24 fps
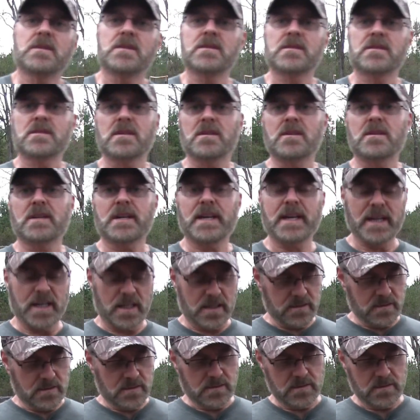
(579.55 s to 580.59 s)
So
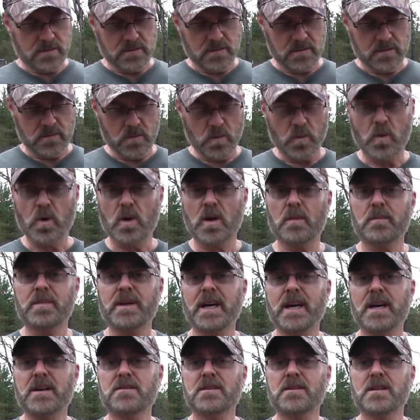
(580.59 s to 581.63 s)
again, worm
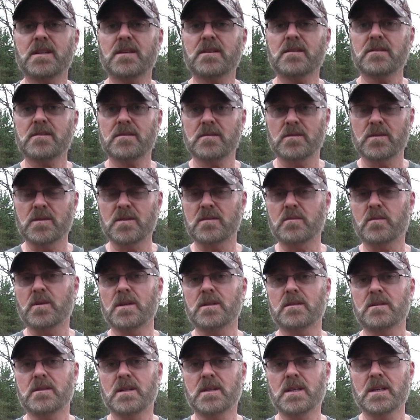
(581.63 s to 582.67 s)
castings is
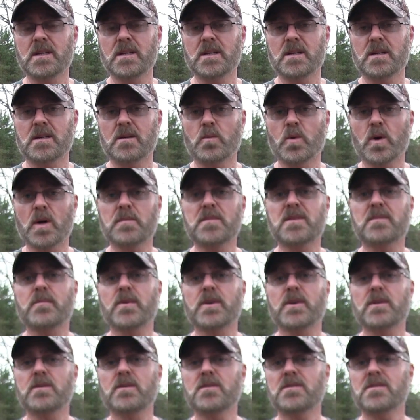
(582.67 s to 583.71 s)
what the worms
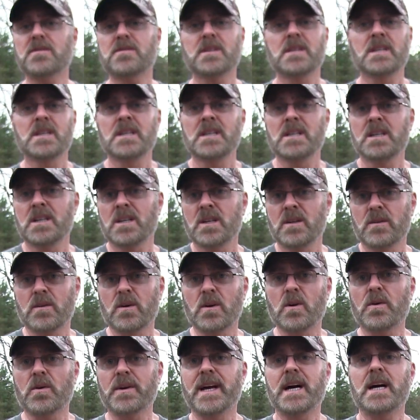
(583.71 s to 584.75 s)
produce.
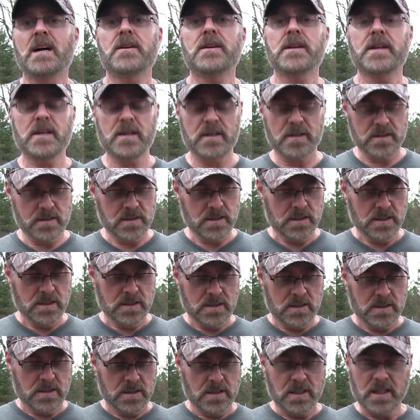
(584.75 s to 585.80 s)
They'll go down there
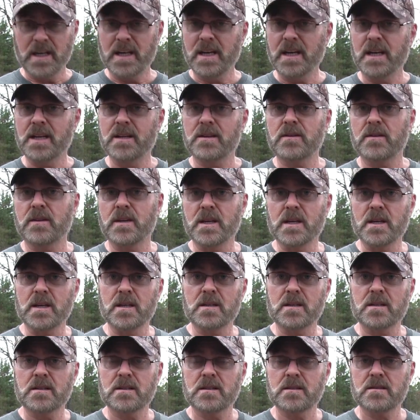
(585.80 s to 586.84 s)
into
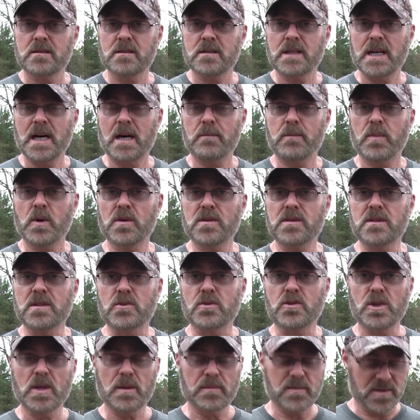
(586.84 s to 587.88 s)
the
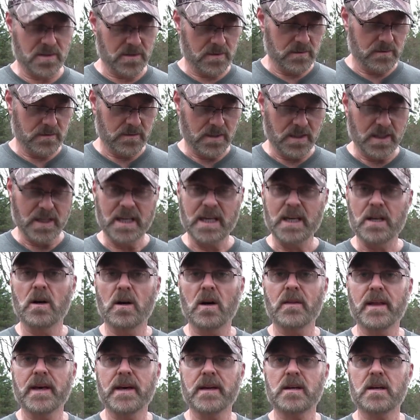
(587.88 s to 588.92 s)
composted chips, eat
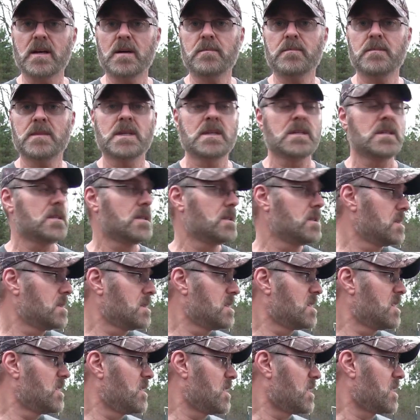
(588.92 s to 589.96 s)
all that up.
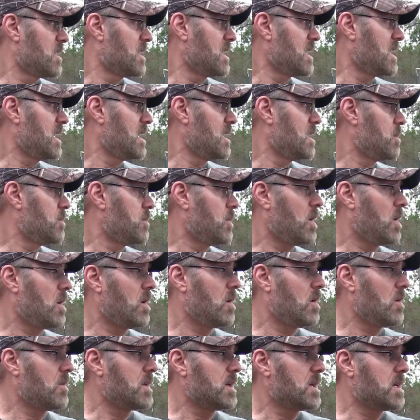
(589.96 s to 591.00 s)
They're going to eat up
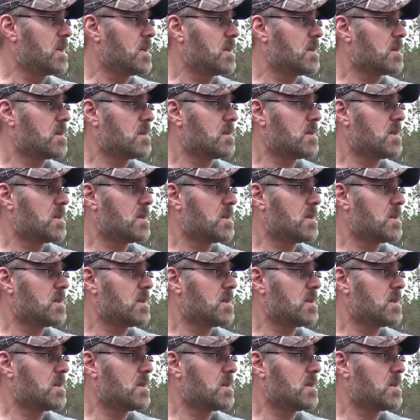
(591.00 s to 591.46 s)
all the